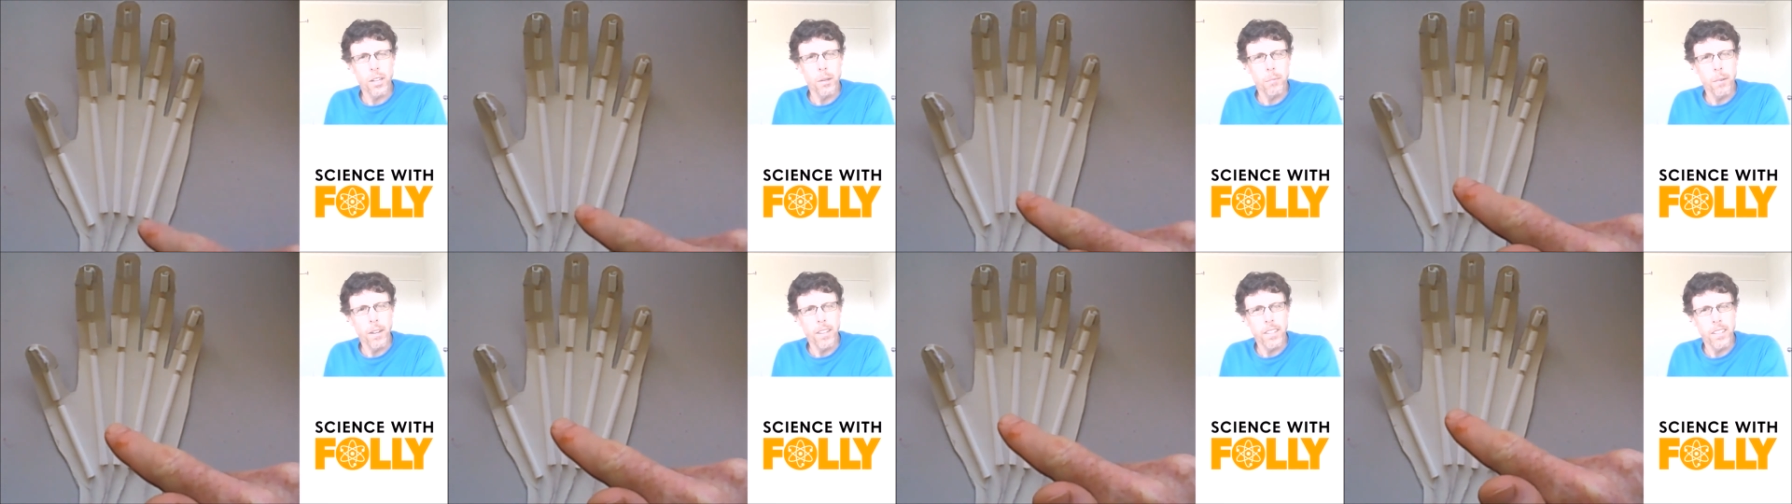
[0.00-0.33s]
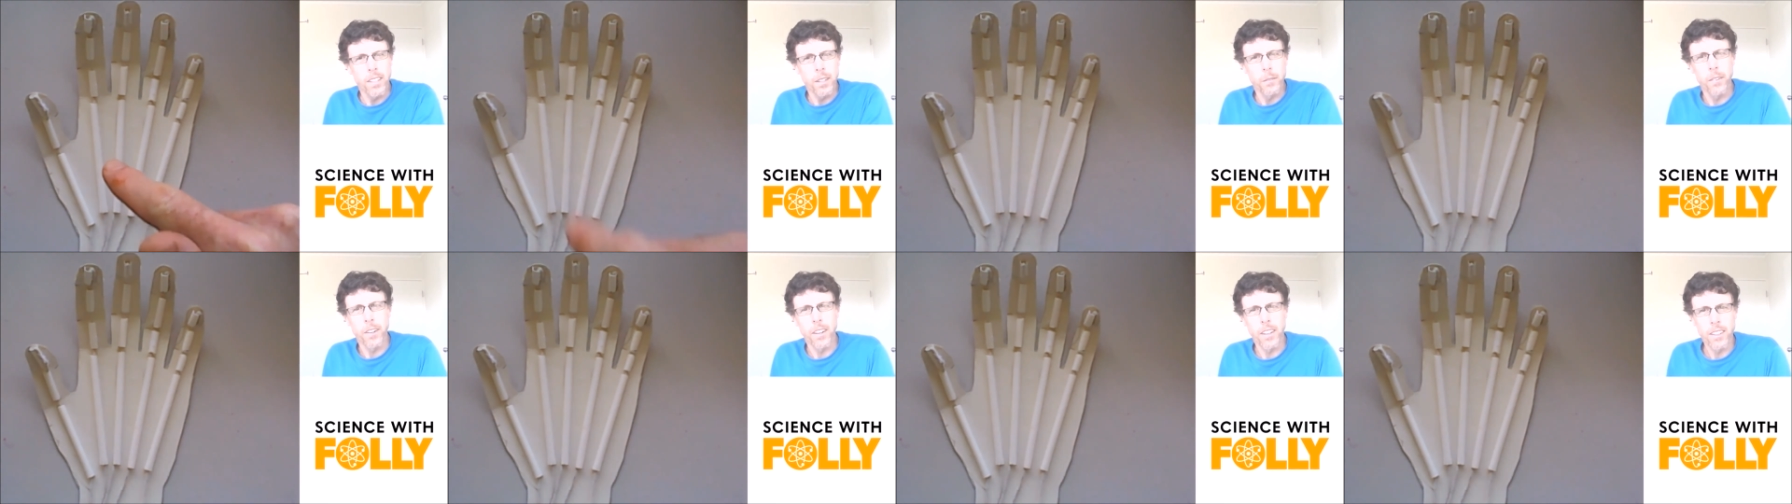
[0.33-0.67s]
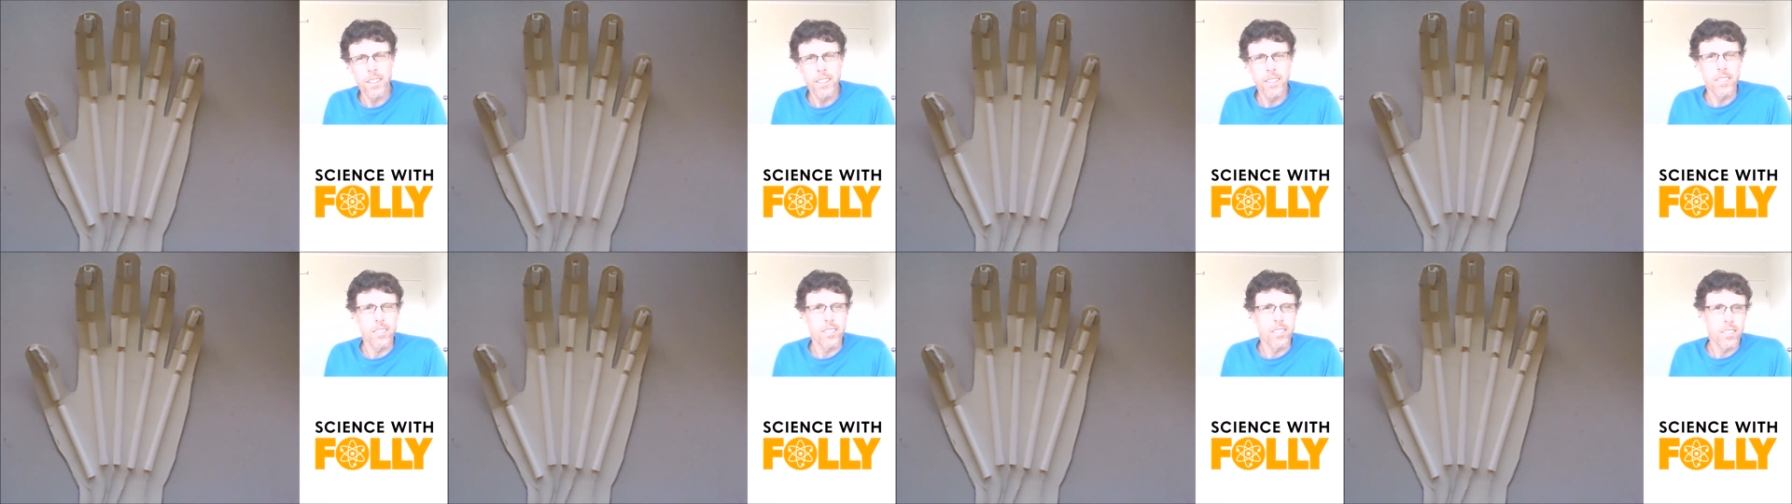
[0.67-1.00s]
making one of
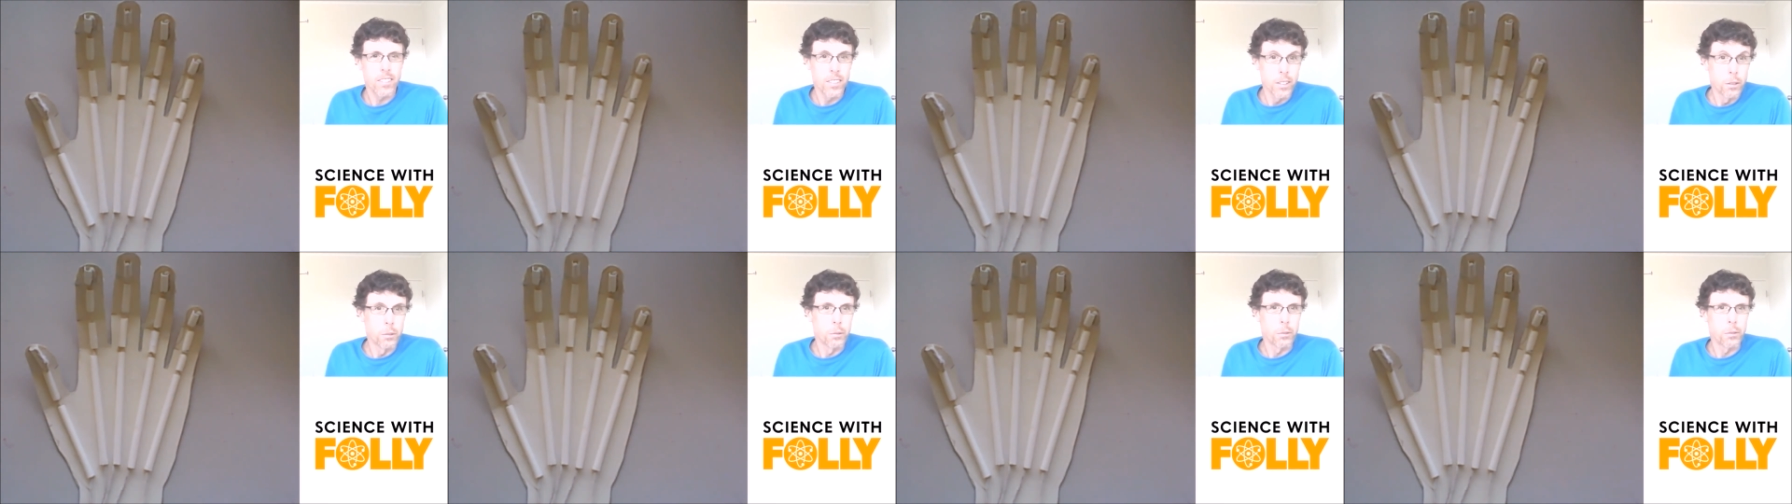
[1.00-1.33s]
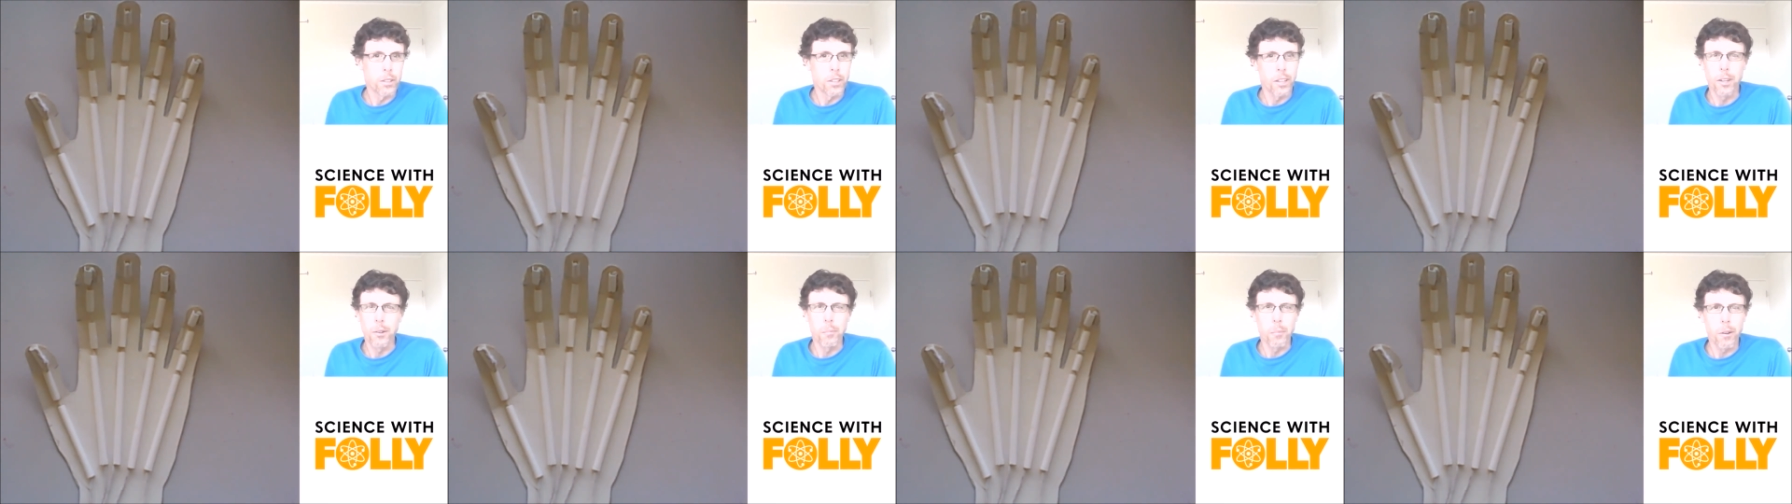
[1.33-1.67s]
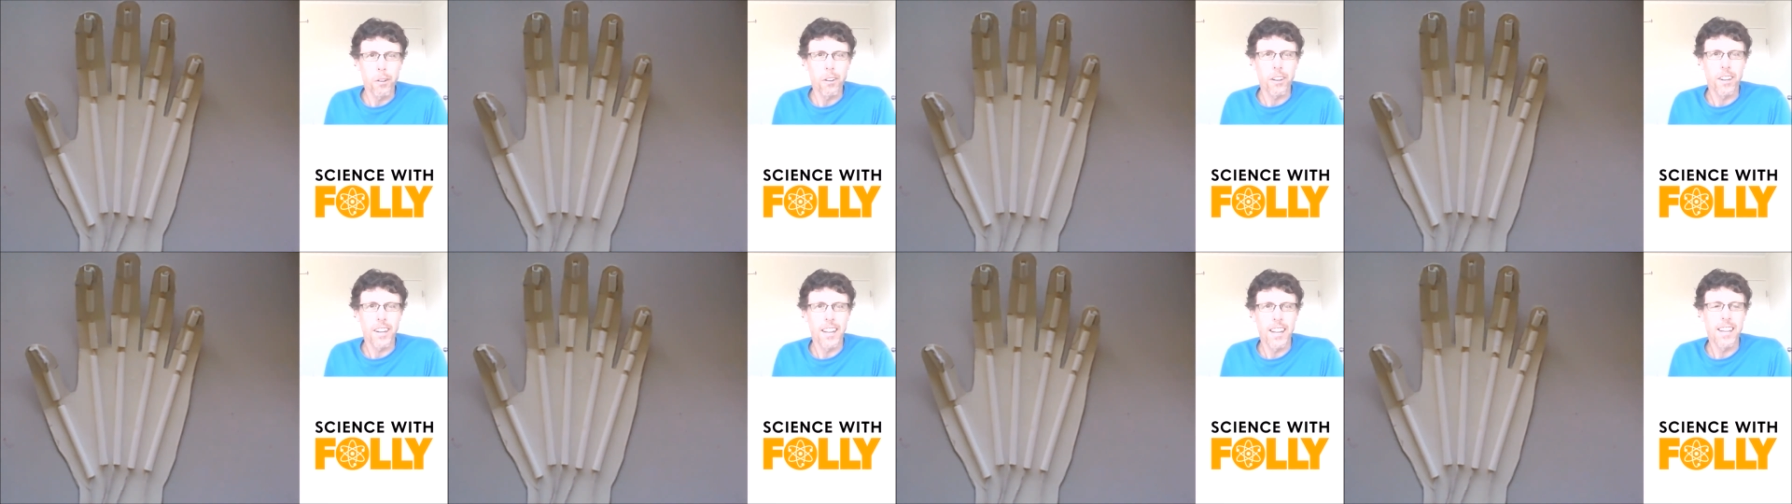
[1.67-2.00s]
these cool little
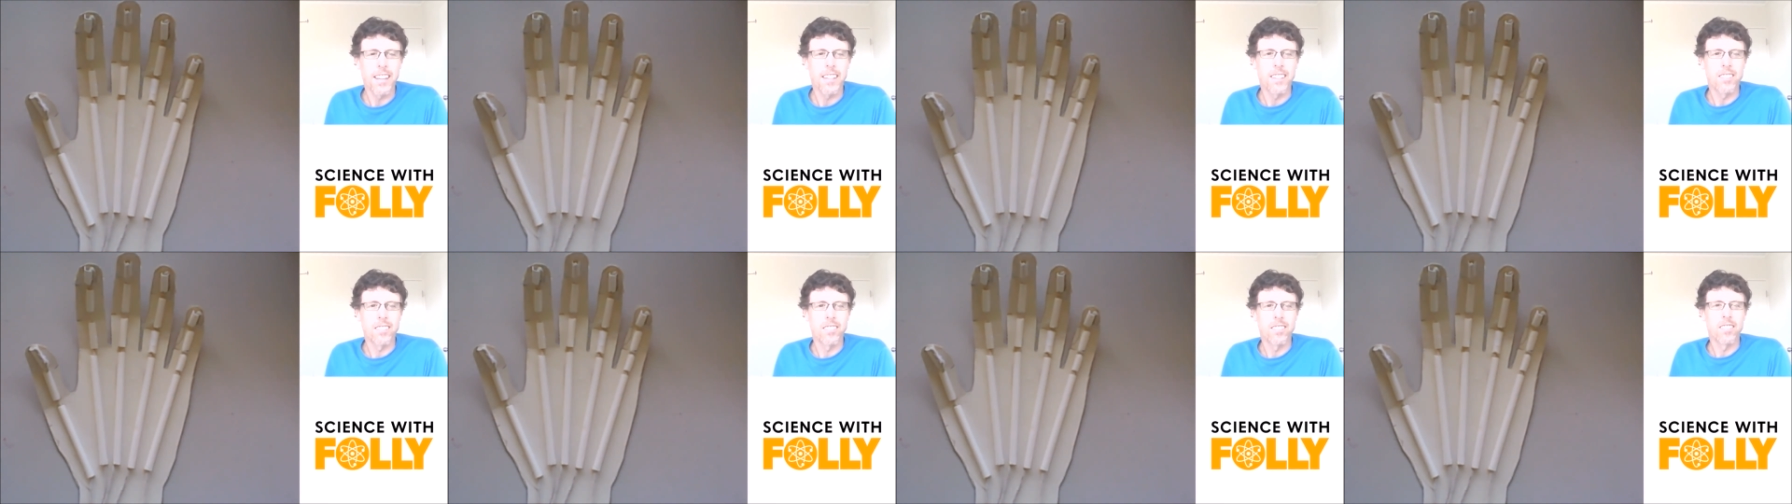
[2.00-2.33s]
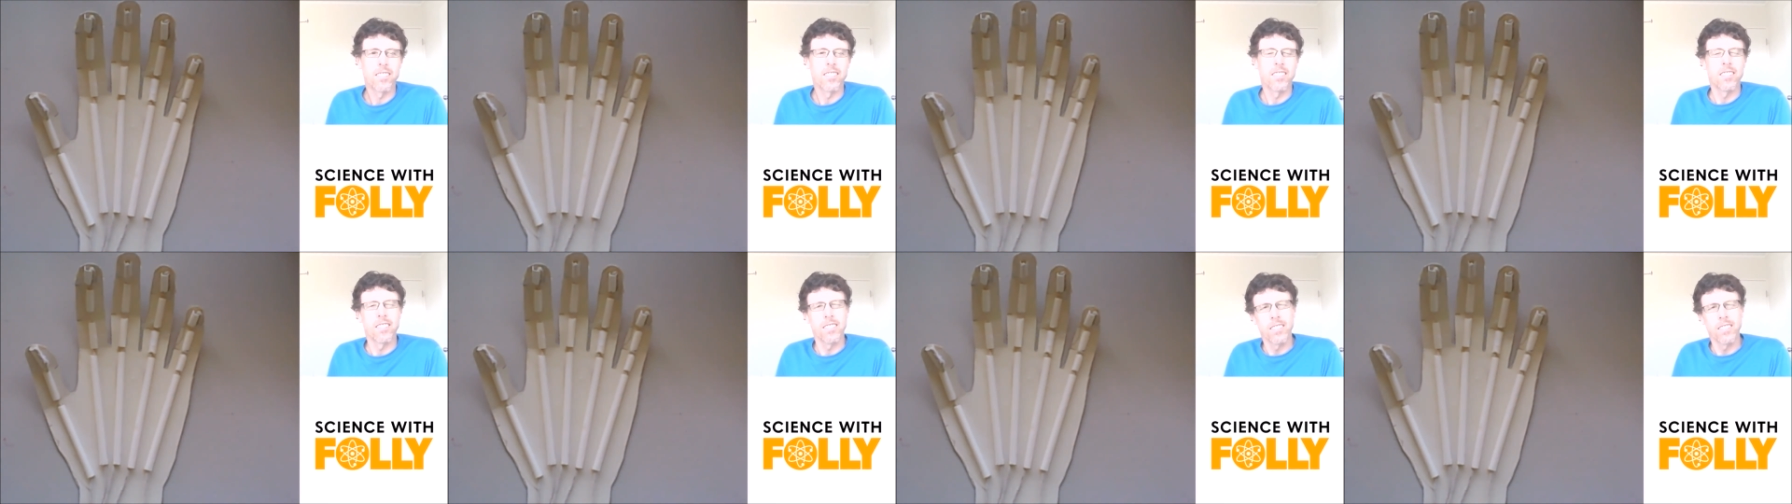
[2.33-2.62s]
model hands?